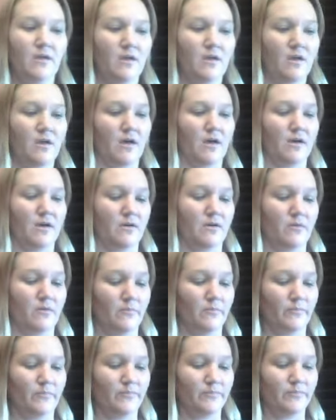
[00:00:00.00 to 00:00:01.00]

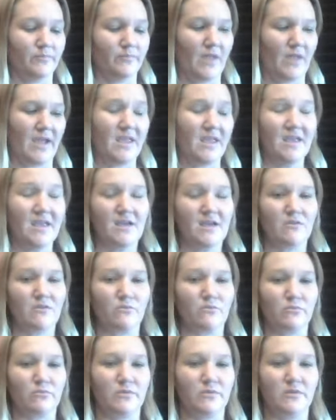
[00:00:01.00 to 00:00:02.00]
I
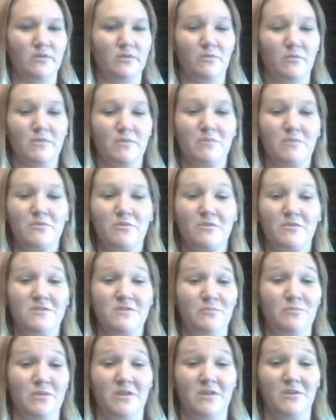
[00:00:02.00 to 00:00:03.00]
can't really remember this
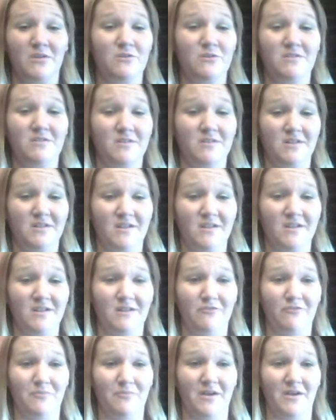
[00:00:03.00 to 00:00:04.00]
being used in any
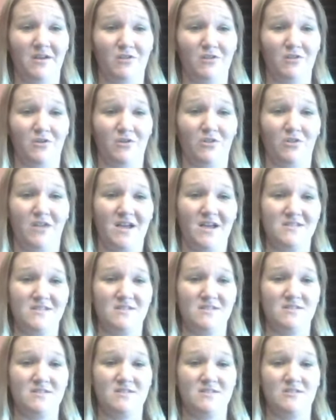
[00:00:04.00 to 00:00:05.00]
of my other
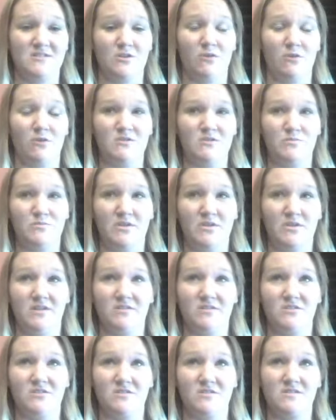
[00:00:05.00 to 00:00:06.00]
classes. It's always
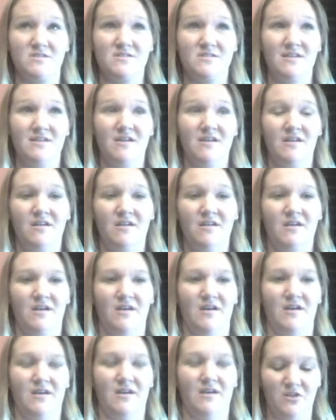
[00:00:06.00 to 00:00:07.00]
been just,
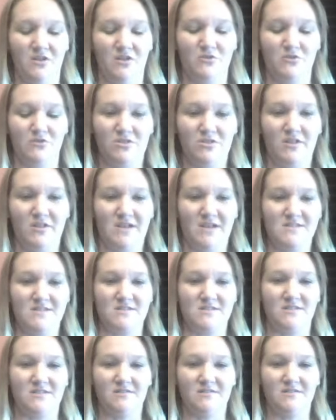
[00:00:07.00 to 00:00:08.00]
here's the
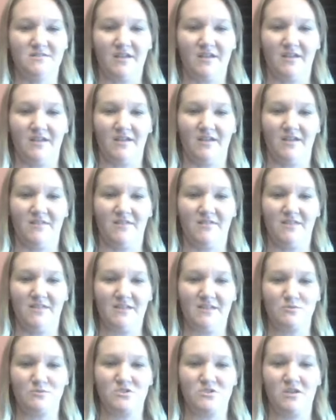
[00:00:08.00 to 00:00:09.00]
lesson, and
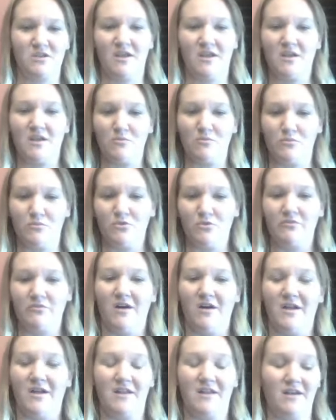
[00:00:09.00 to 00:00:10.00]
that's what you get, and move
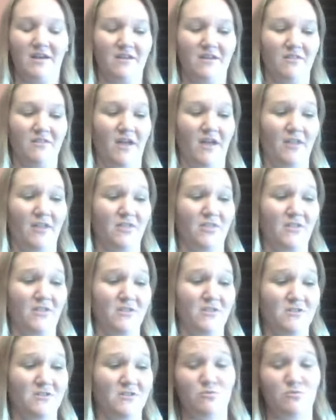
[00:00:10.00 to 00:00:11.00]
on. I think that
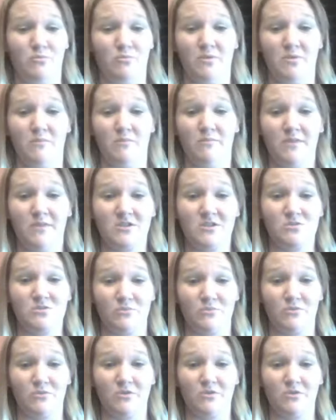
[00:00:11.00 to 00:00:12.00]
this would be much
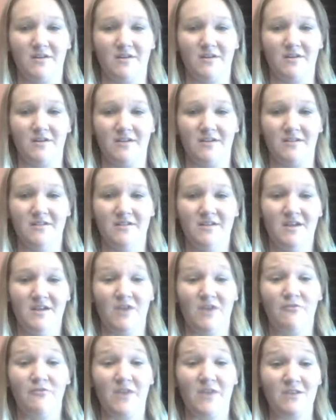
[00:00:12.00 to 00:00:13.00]
more
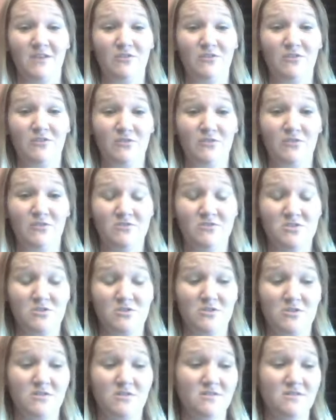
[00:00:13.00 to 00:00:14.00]
effective for
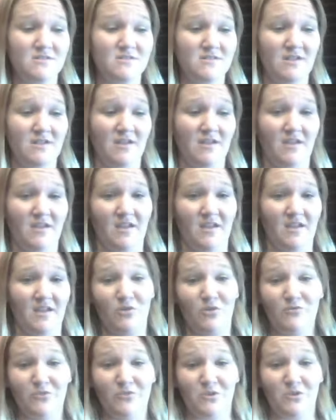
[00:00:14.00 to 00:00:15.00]
students, and
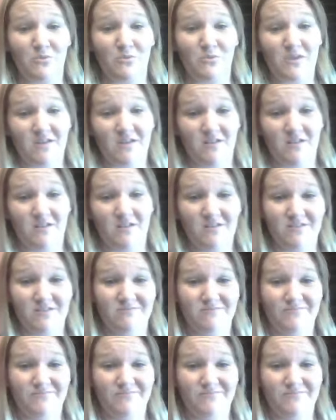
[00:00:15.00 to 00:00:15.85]
hopefully we could all